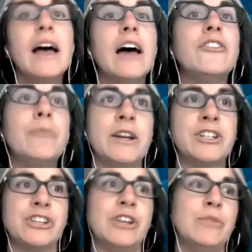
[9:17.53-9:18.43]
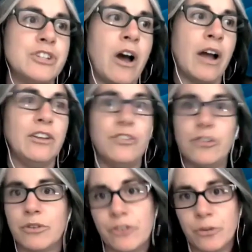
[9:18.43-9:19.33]
especially when talking
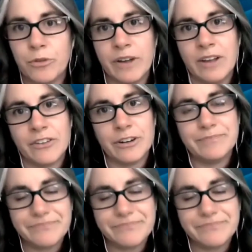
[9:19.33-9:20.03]
to a supervisor.